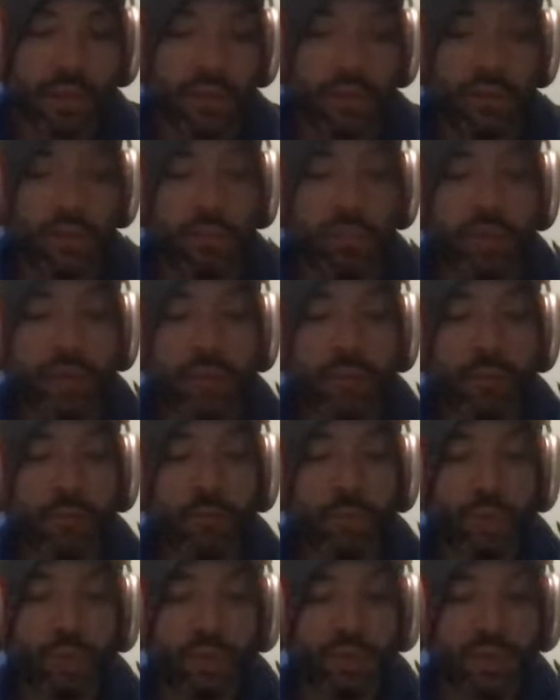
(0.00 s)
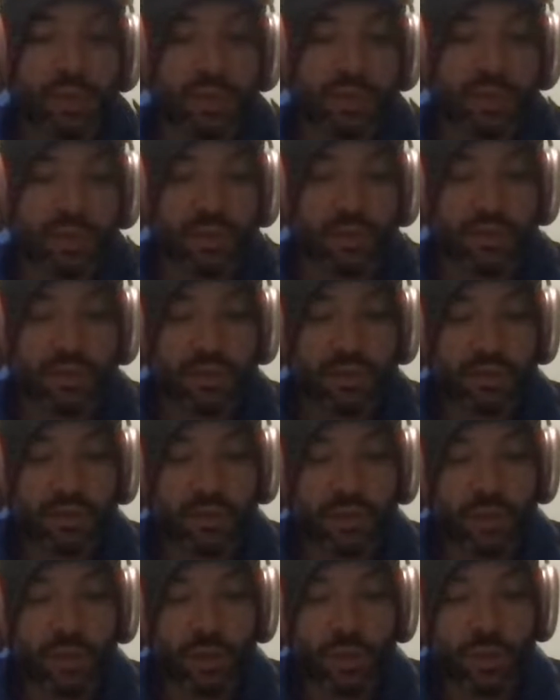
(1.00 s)
The problem was that sales didn't
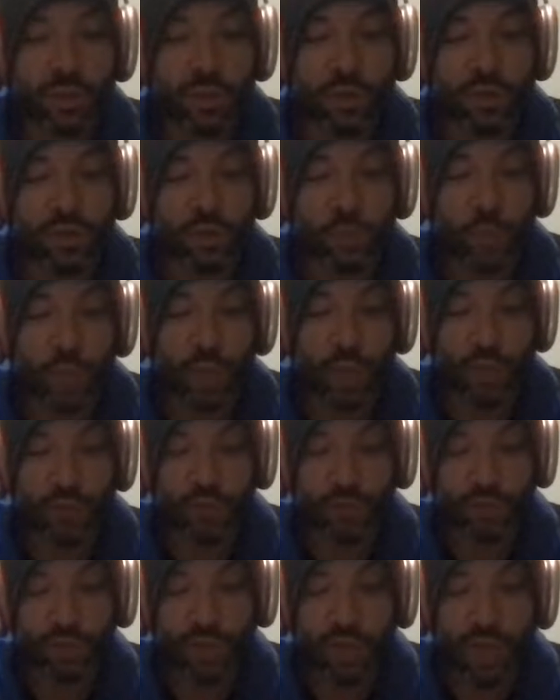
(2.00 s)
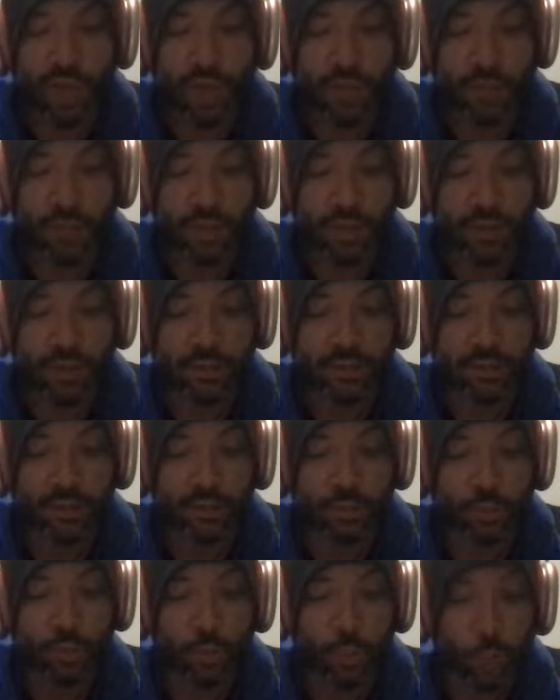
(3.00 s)
go as well for Tom as
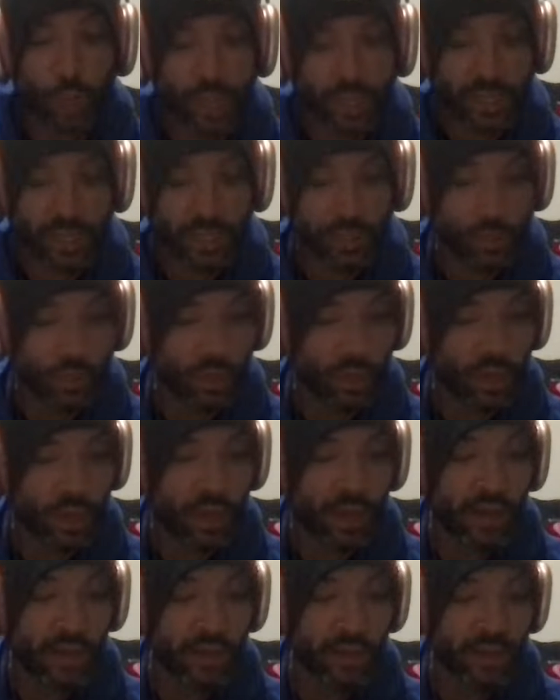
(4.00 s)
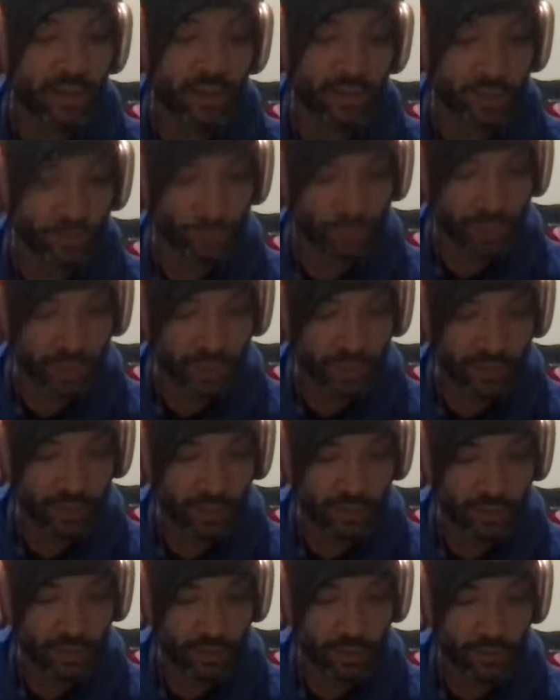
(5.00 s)
Wayne or I had expected.
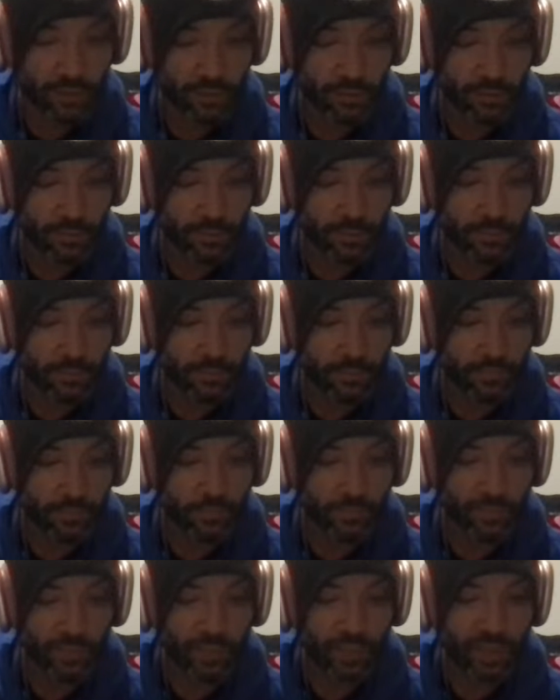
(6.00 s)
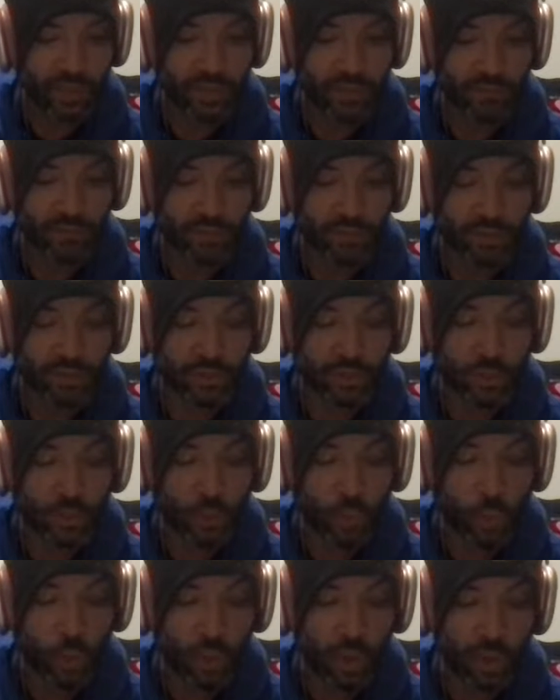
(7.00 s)
I didn't really know
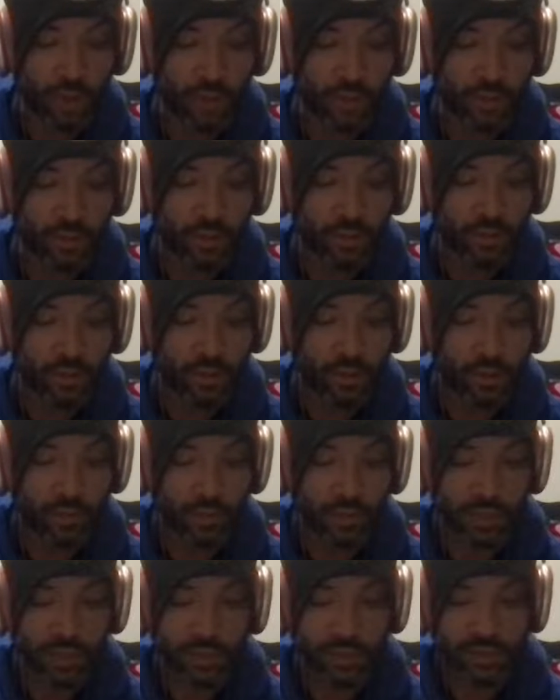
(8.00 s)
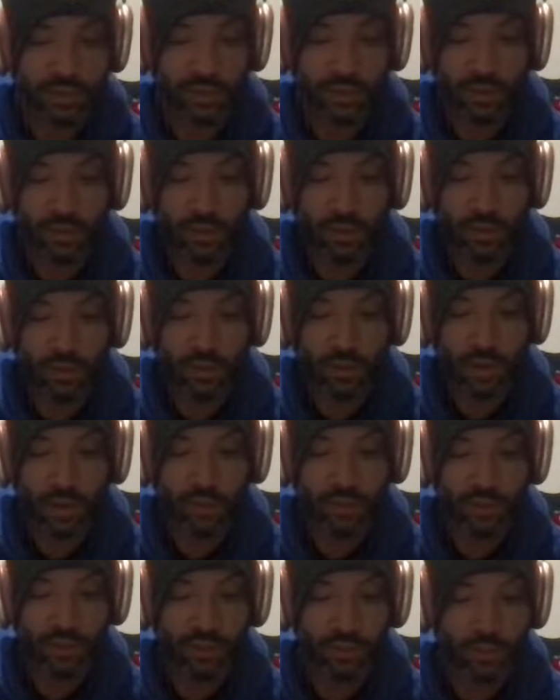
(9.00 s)
why, but I did know I
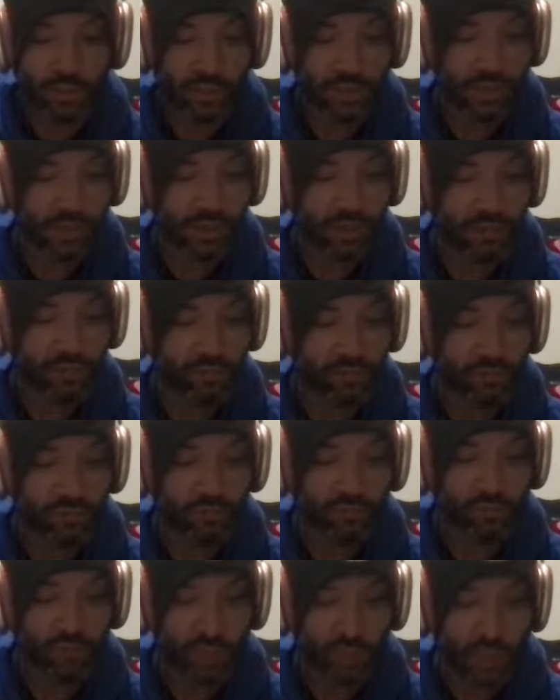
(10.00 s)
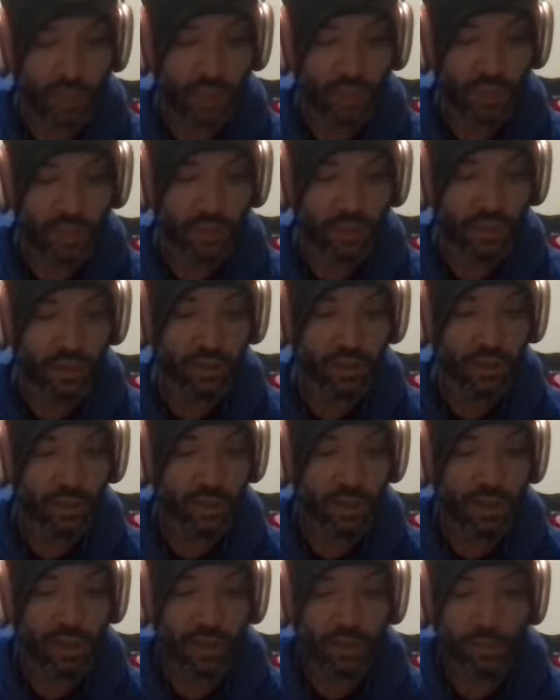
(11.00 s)
was expecting and relying
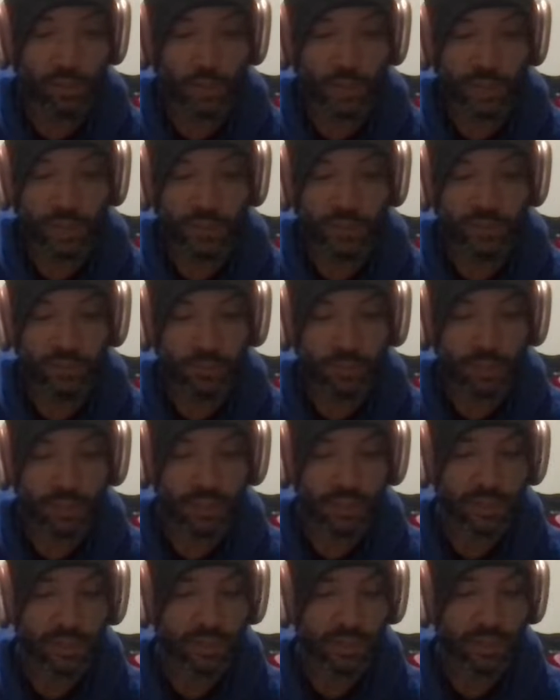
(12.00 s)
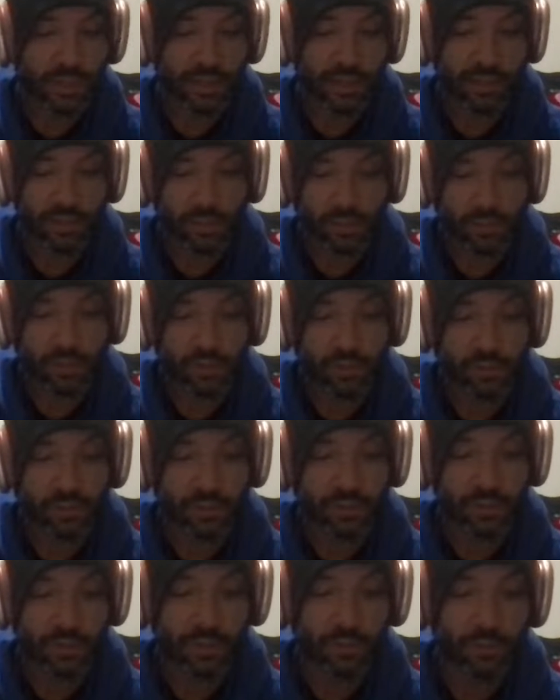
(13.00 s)
on Wayne's money, and I told him
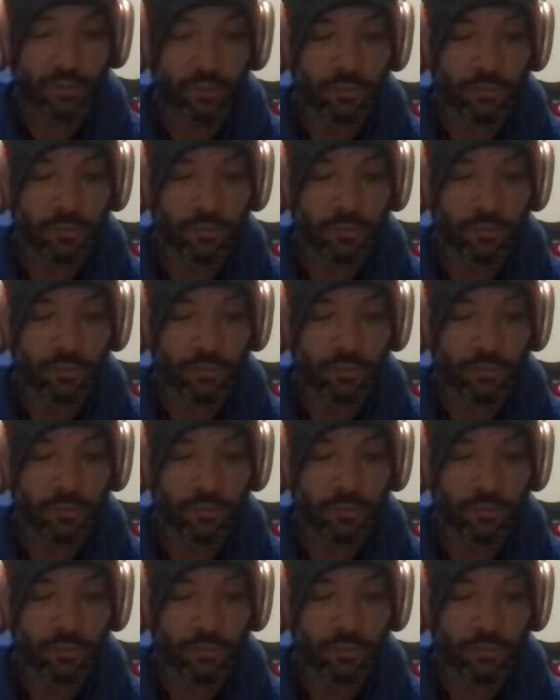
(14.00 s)
so.